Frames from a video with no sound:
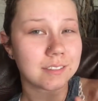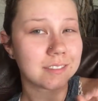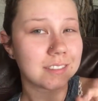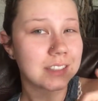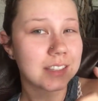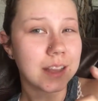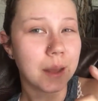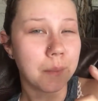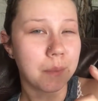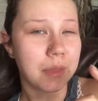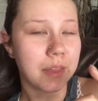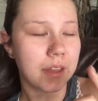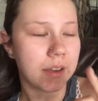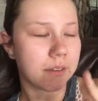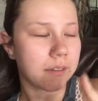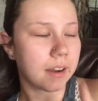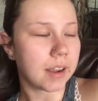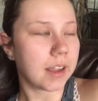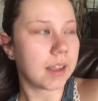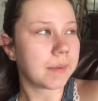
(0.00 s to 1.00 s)
something,
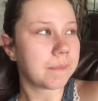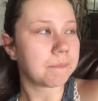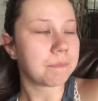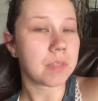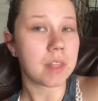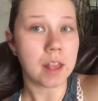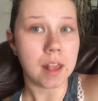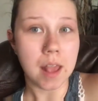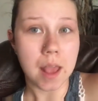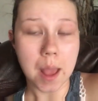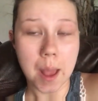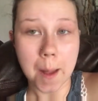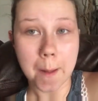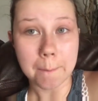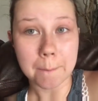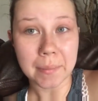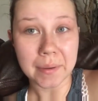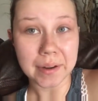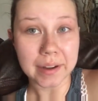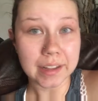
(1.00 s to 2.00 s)
right?
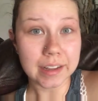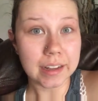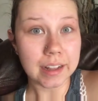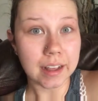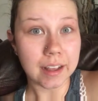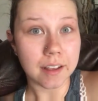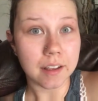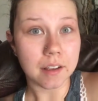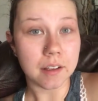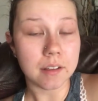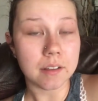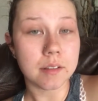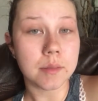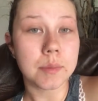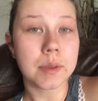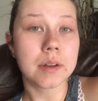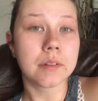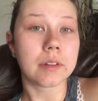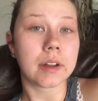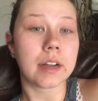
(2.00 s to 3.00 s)
but it has
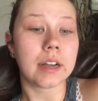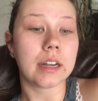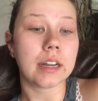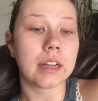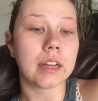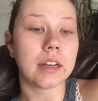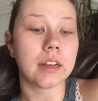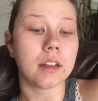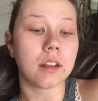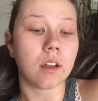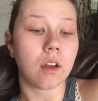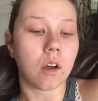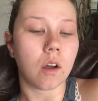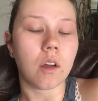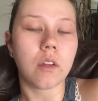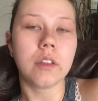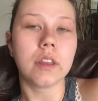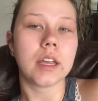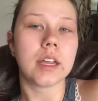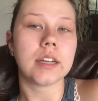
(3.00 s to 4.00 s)
been raining
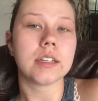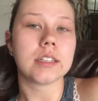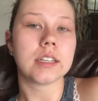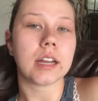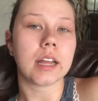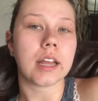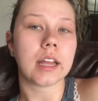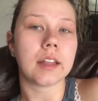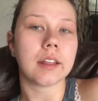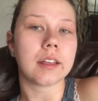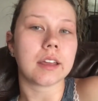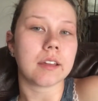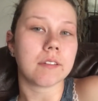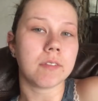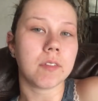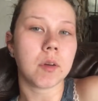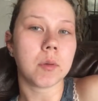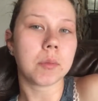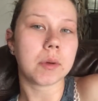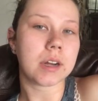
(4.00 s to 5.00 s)
all day today. Like,
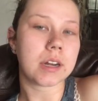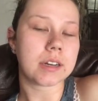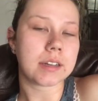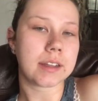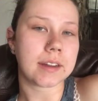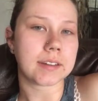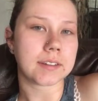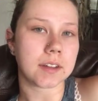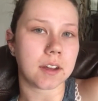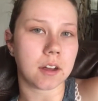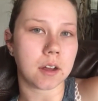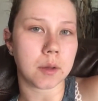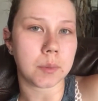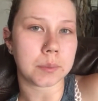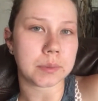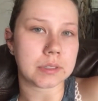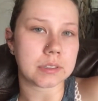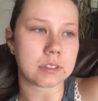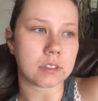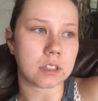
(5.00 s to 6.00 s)
even though I'm wearing a tank
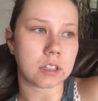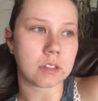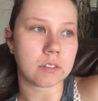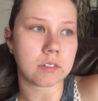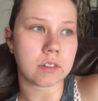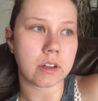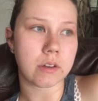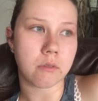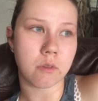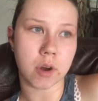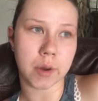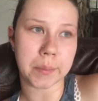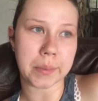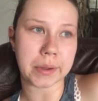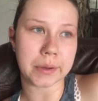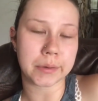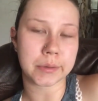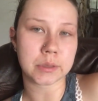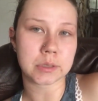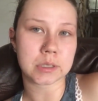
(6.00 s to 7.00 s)
top, it's not even that warm
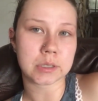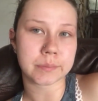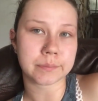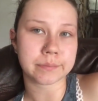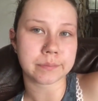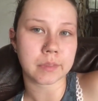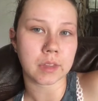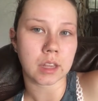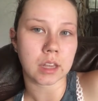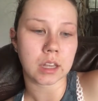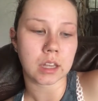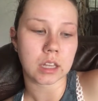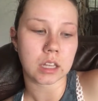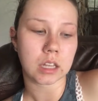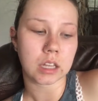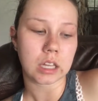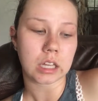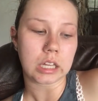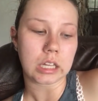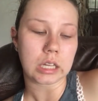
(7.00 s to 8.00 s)
out.
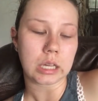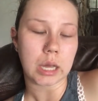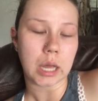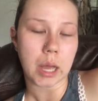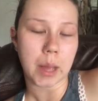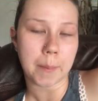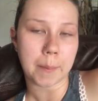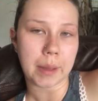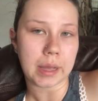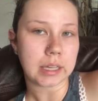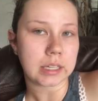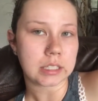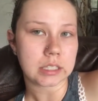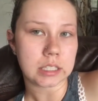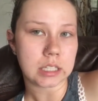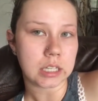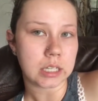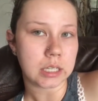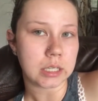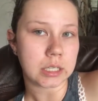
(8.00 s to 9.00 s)
But,